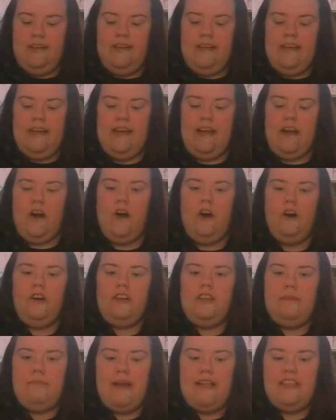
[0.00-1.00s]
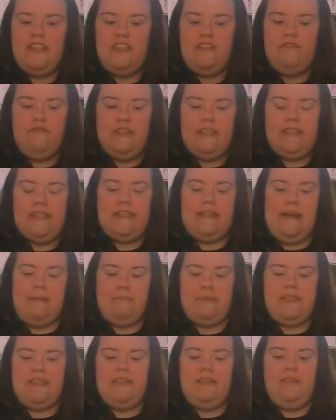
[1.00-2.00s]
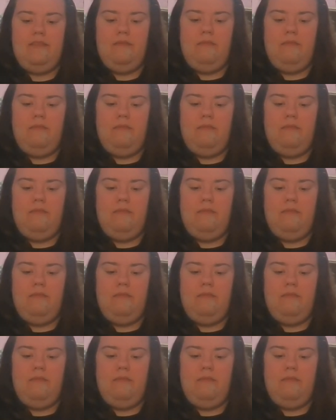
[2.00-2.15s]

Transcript: He heard the men's footsteps.